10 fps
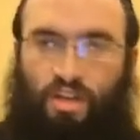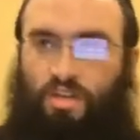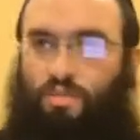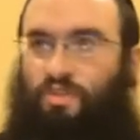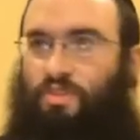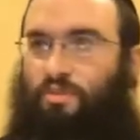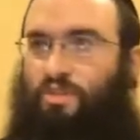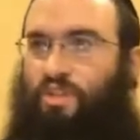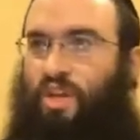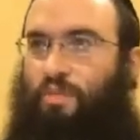you didn't spend so
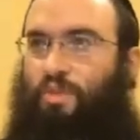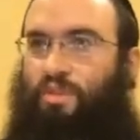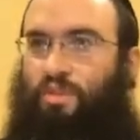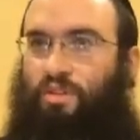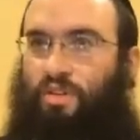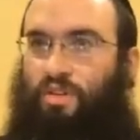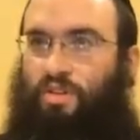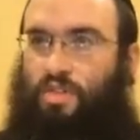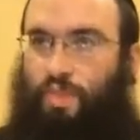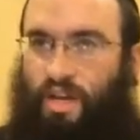much time with
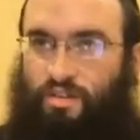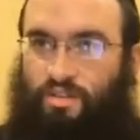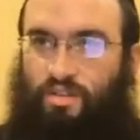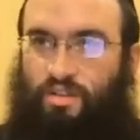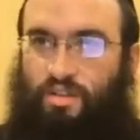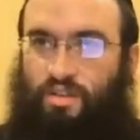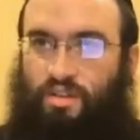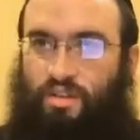your spouse,